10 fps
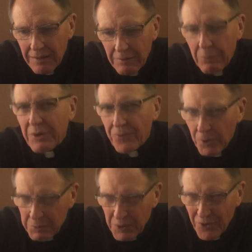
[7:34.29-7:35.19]
But
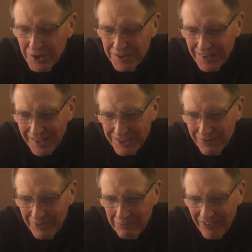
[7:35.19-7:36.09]
before we move on to the
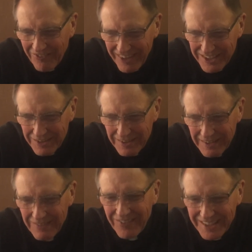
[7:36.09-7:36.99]
next
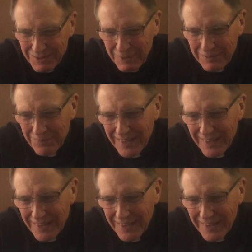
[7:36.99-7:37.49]
vestment,